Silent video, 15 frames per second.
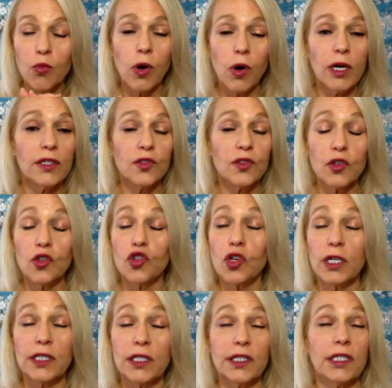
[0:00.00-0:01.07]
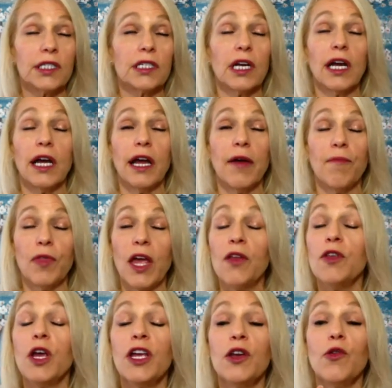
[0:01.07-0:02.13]
was just
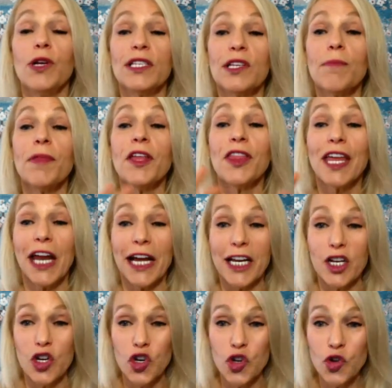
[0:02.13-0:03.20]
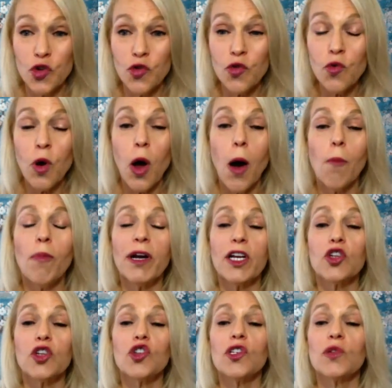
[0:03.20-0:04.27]
it, you know, it's something that I knew, but
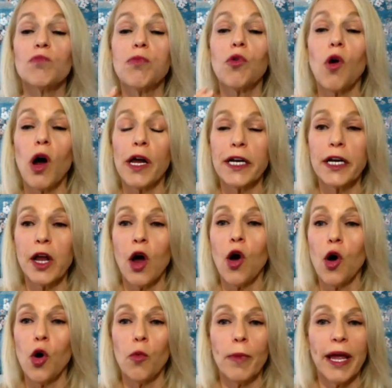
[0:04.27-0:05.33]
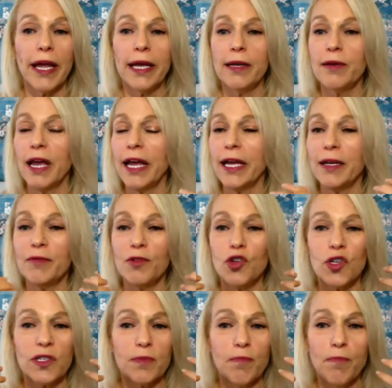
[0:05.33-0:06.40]
it just brought it home in in
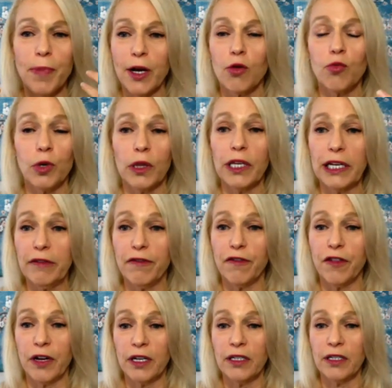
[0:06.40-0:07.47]
just bare relief.